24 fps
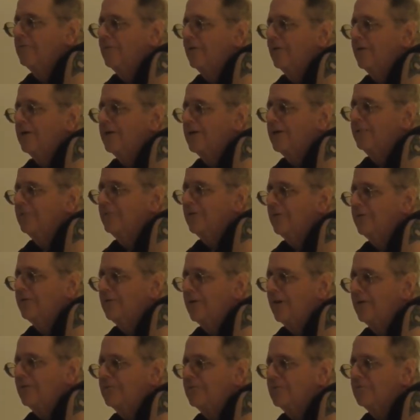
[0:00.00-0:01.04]
variant of their
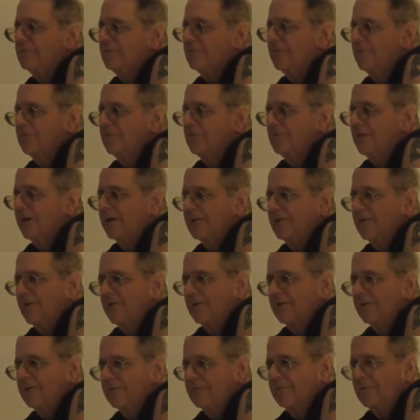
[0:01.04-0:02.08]
Radisson Blu by
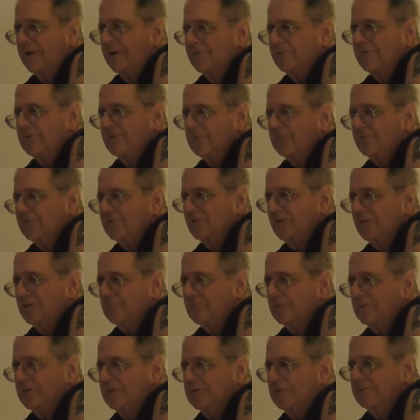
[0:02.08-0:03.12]
calling it Radisson
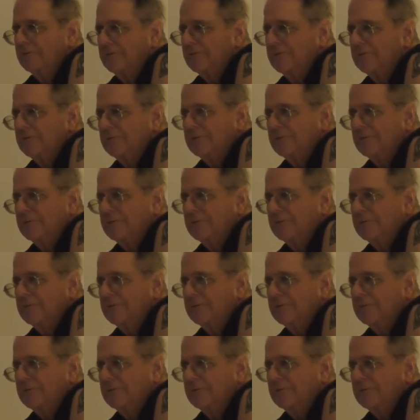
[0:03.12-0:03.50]
Placenta Blu.